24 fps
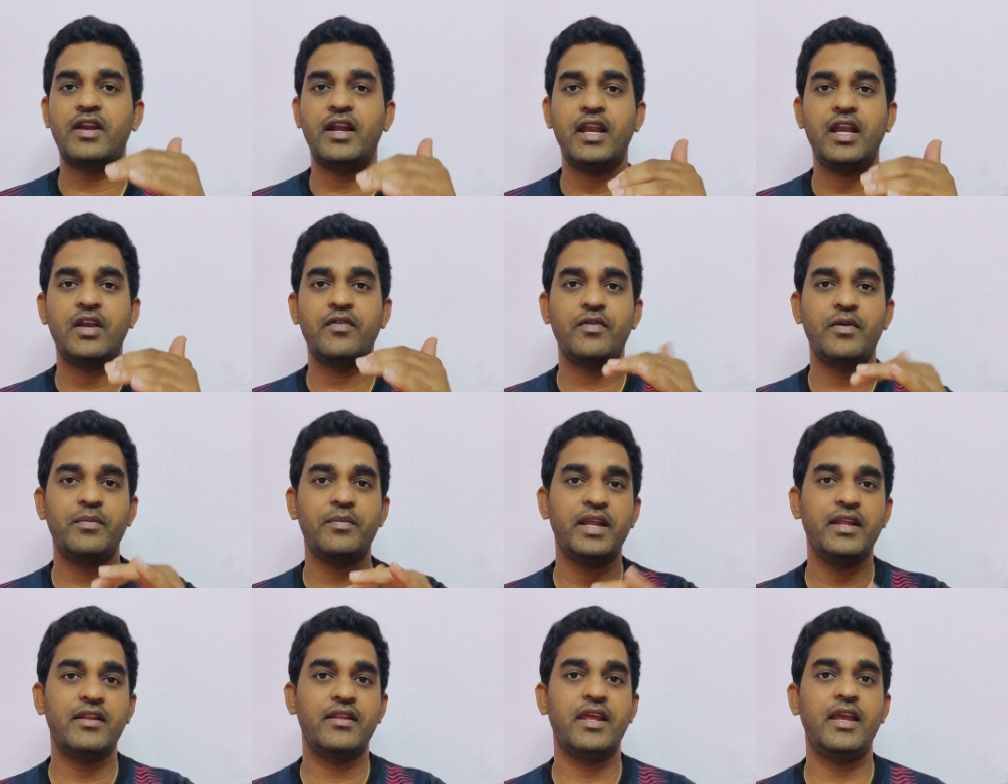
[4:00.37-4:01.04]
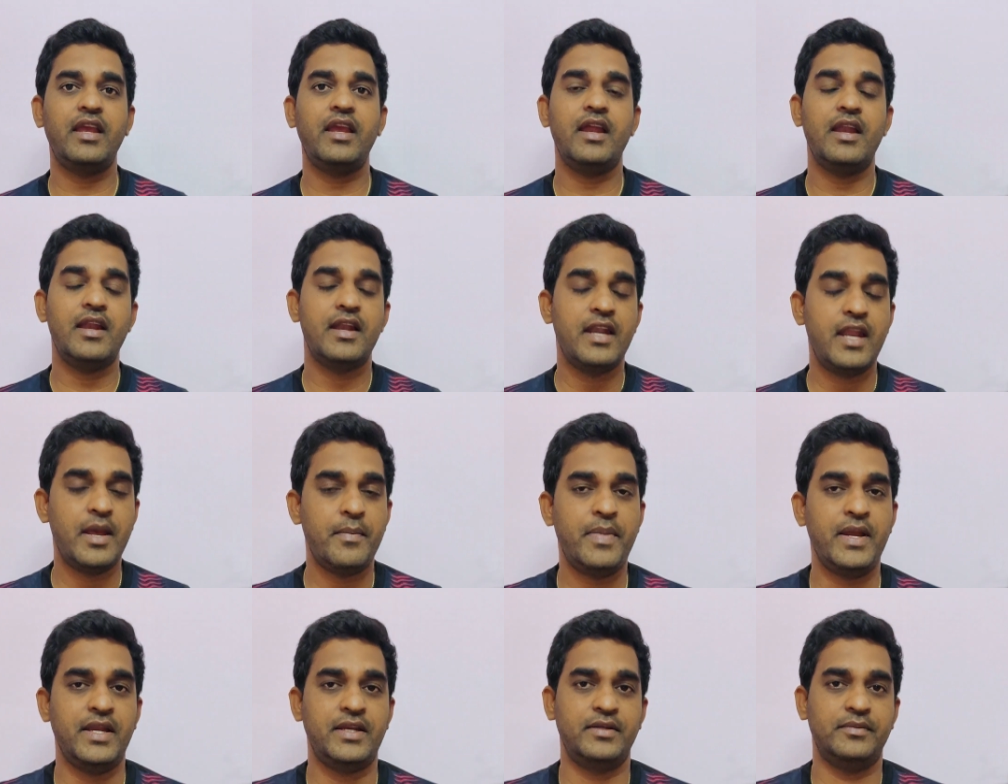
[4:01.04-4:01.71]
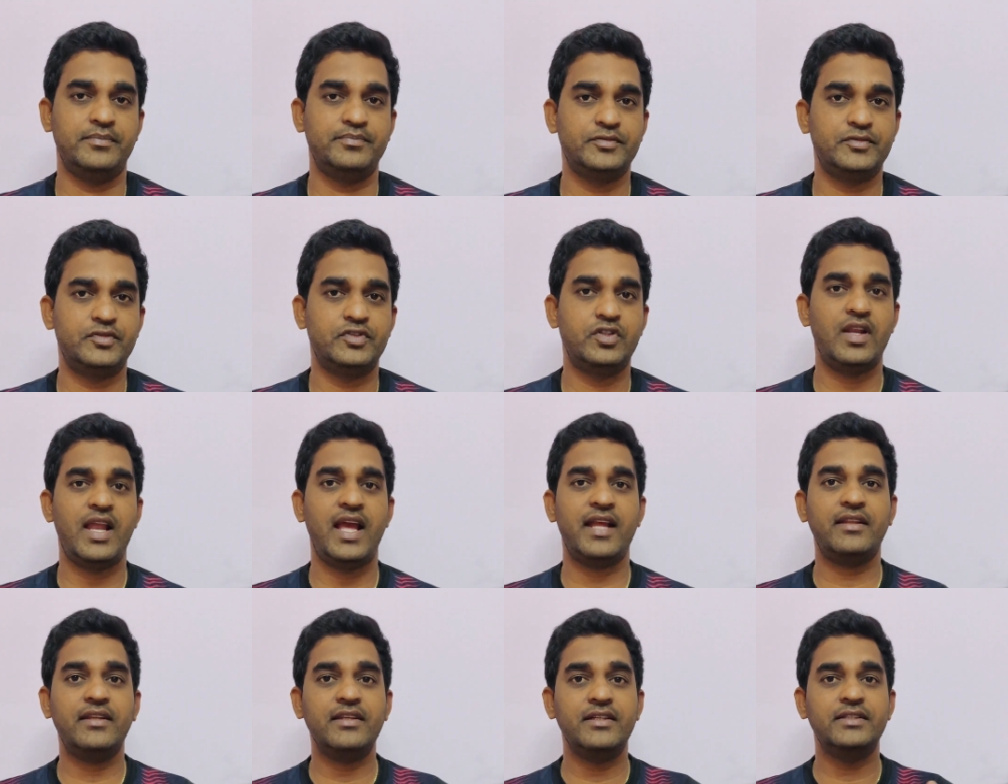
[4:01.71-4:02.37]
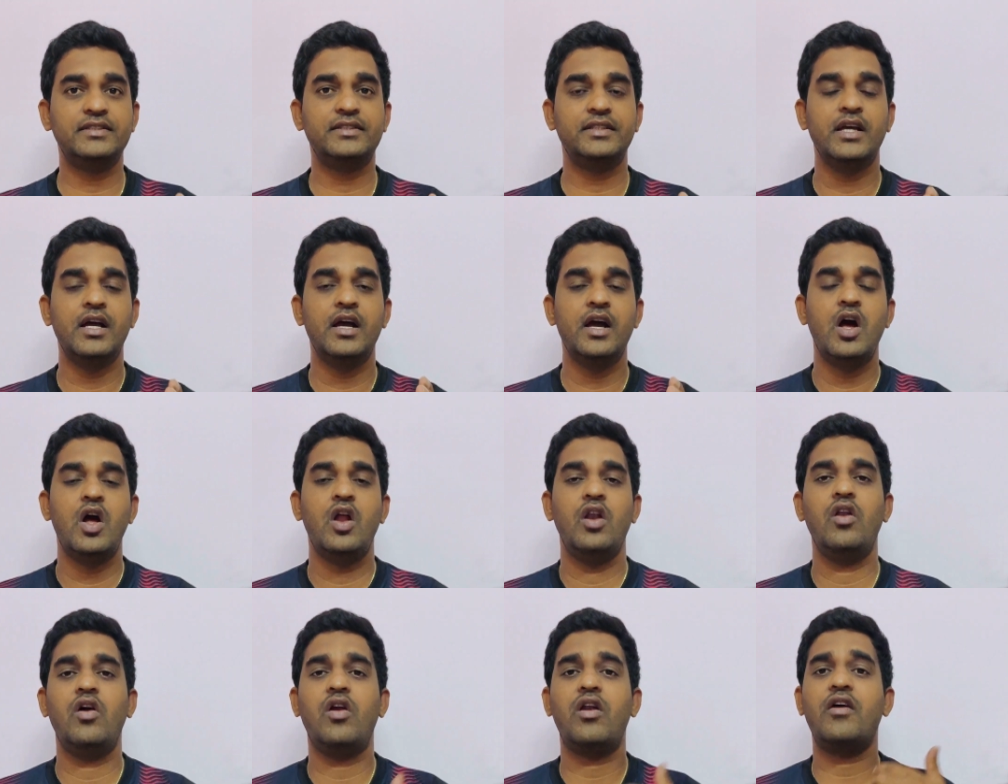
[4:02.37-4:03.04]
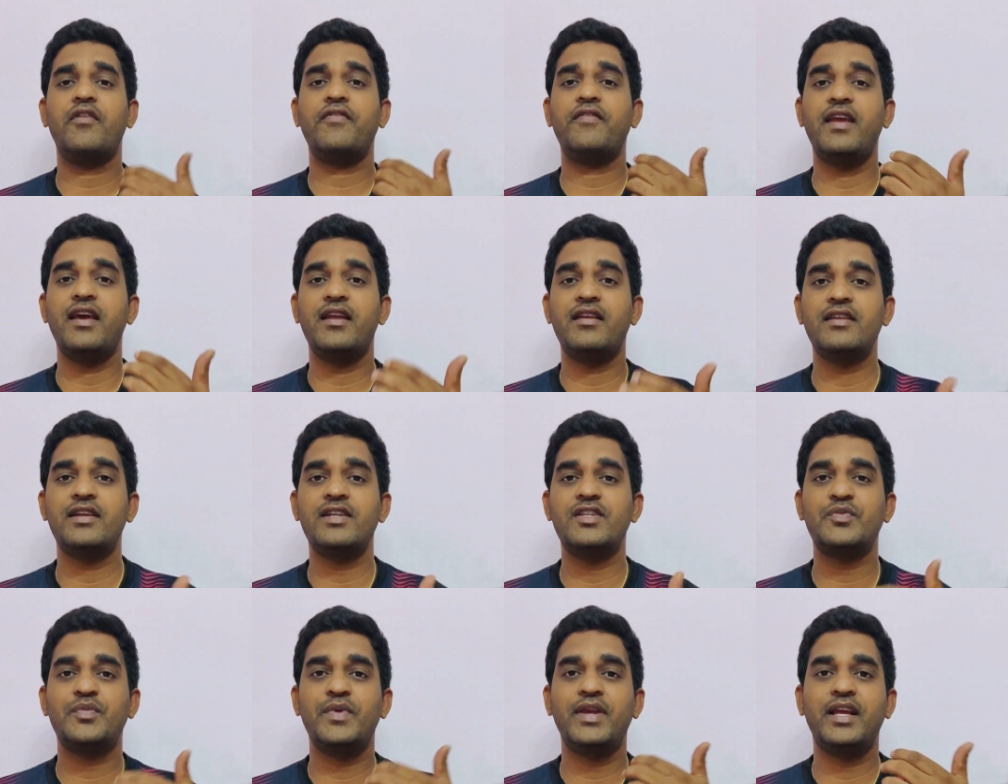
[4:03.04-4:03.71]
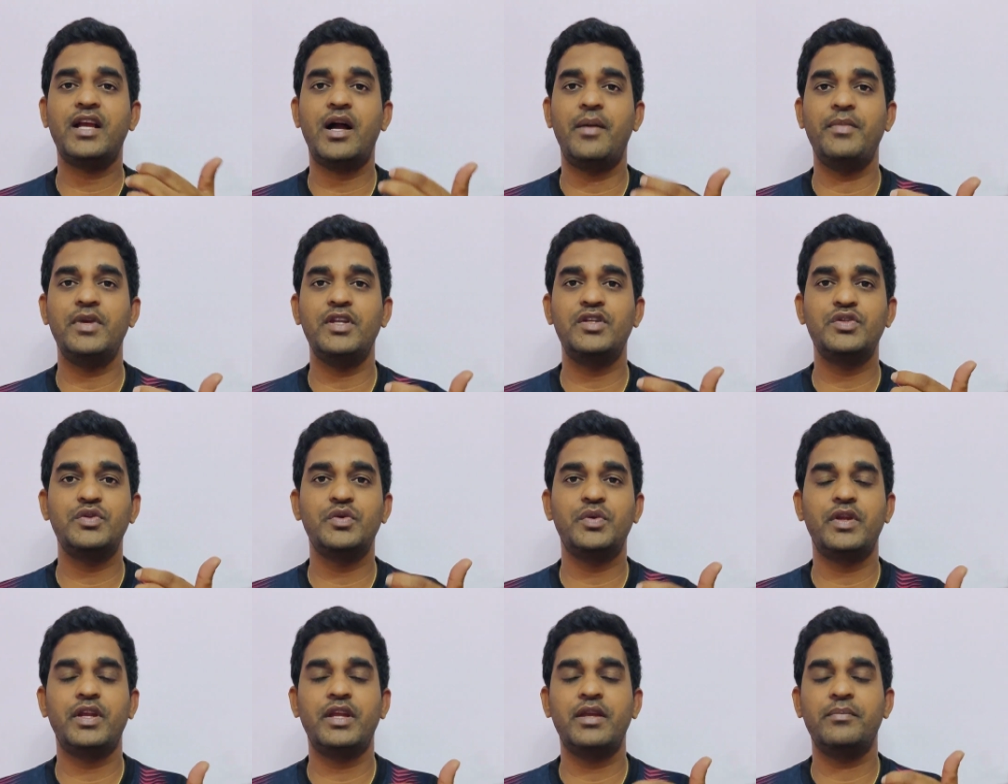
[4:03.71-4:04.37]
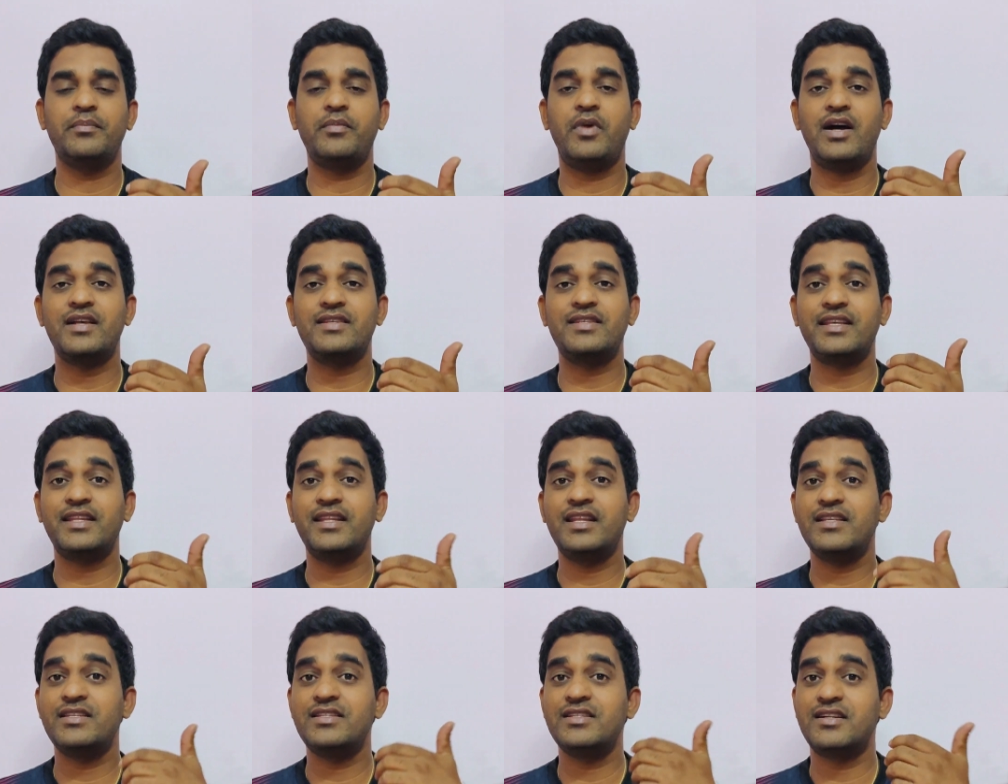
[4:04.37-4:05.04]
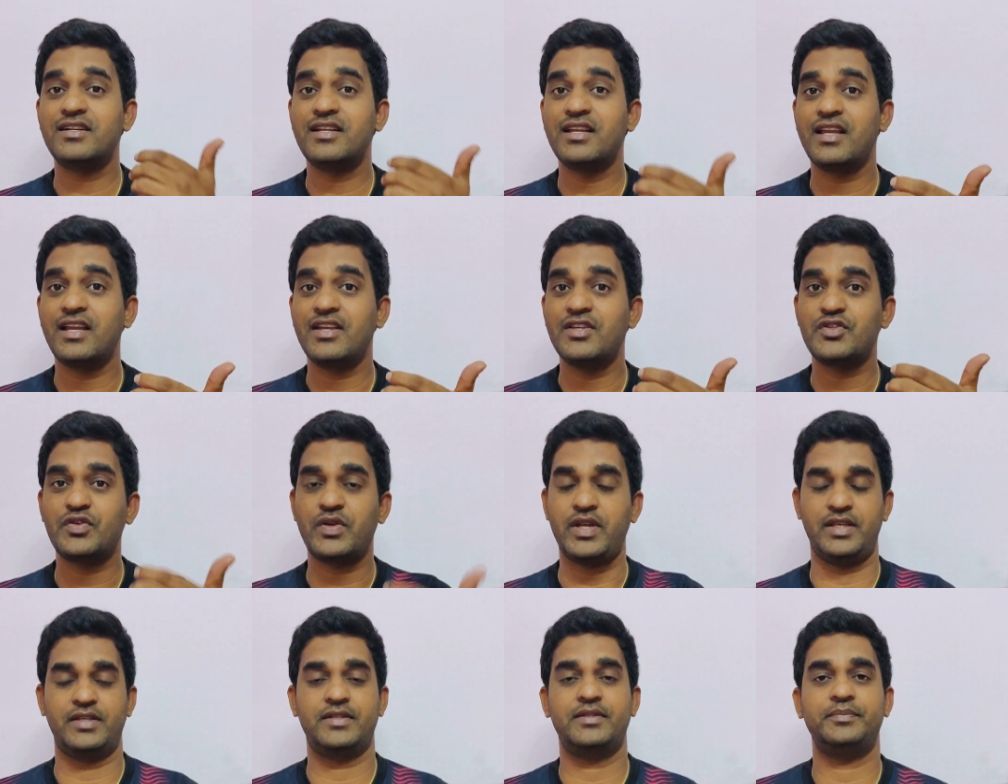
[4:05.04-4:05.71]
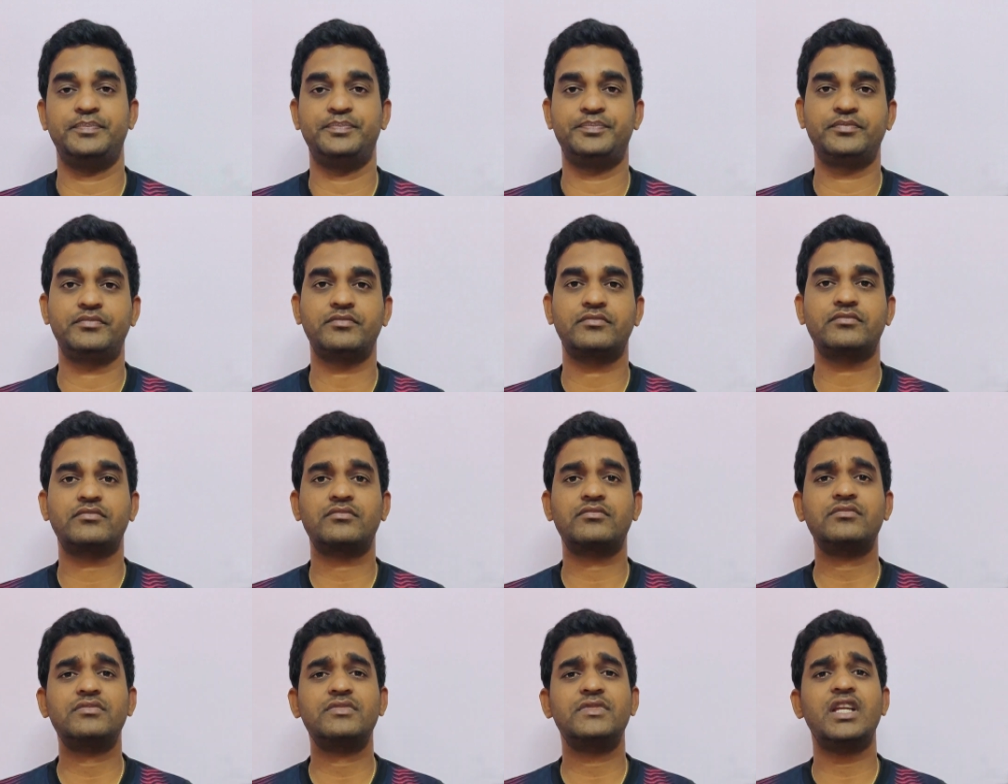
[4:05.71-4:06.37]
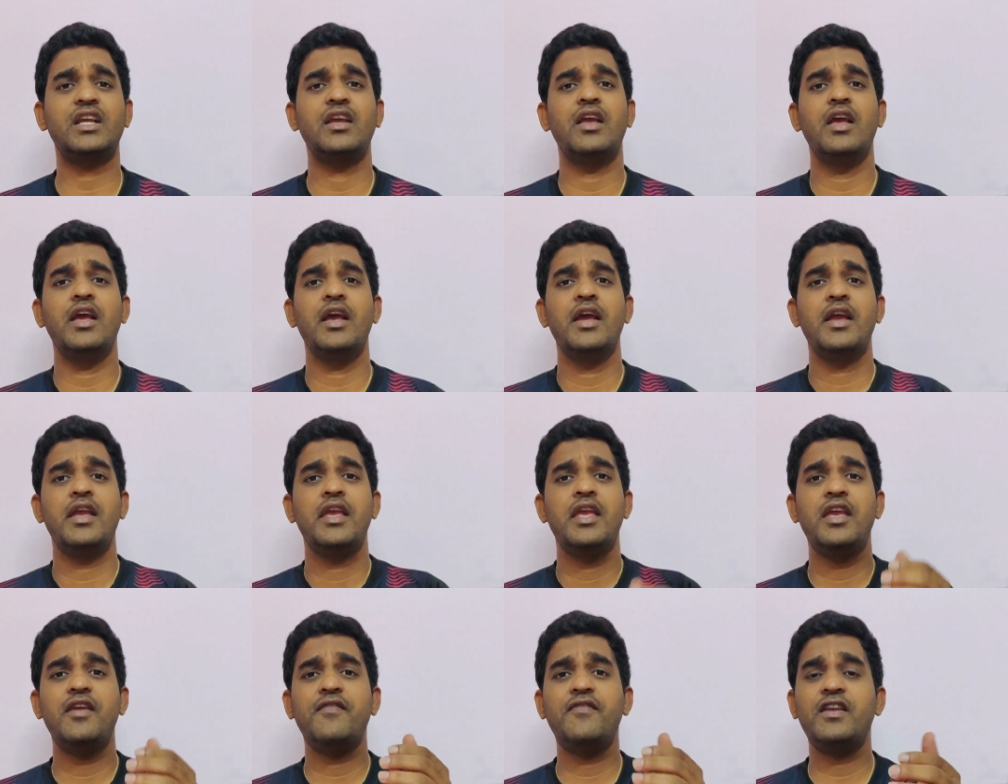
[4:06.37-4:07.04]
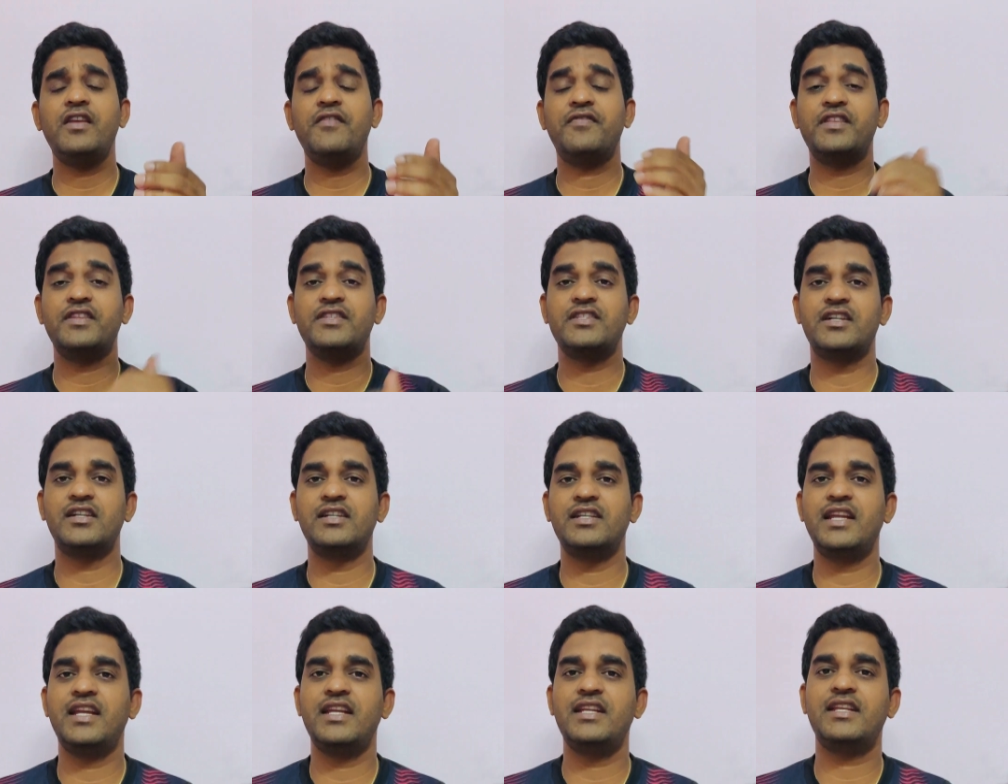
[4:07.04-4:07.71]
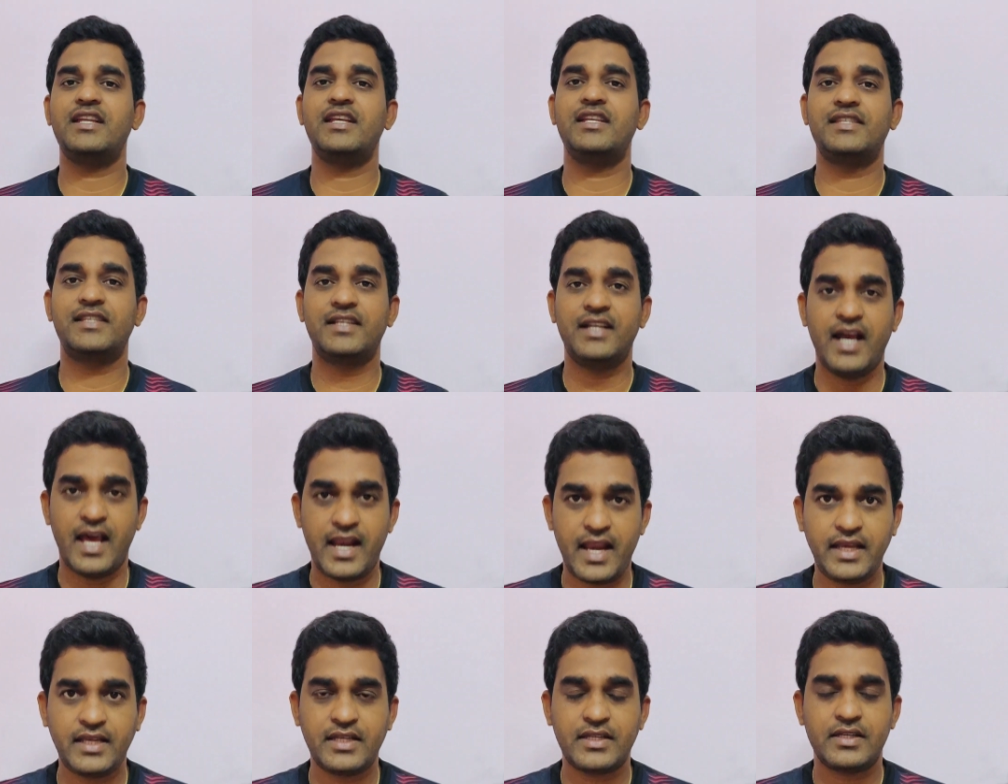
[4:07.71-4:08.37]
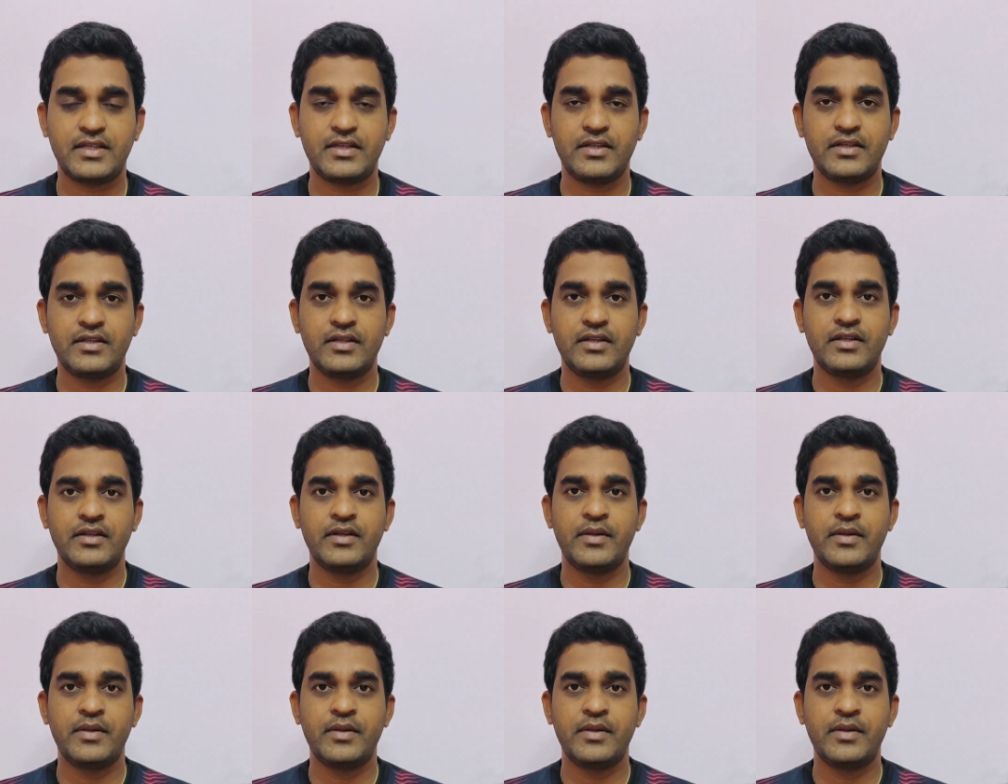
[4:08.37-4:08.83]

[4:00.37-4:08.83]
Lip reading: of credit we bring the debit. So like this, lot of errors we commit during passing the journal entries. Even if the journal entry is correct,